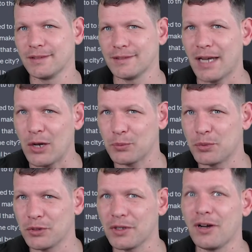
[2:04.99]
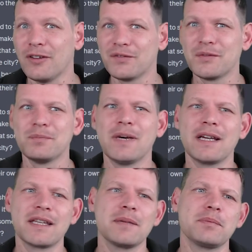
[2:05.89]
the output of
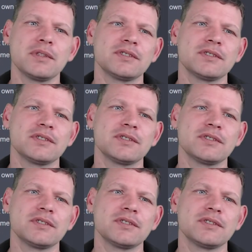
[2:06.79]
my input.